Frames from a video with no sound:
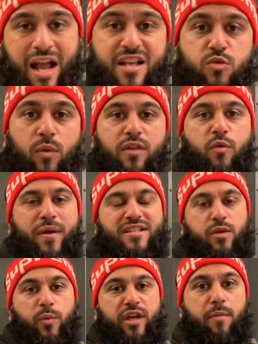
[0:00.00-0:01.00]
Guys, one of the ways
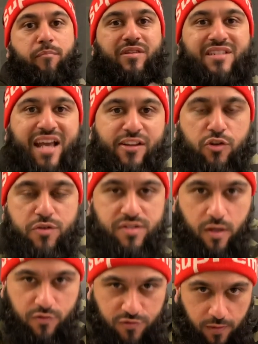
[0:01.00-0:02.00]
that we can protect
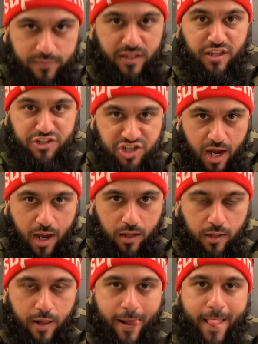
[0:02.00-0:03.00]
ourselves from the Dajjal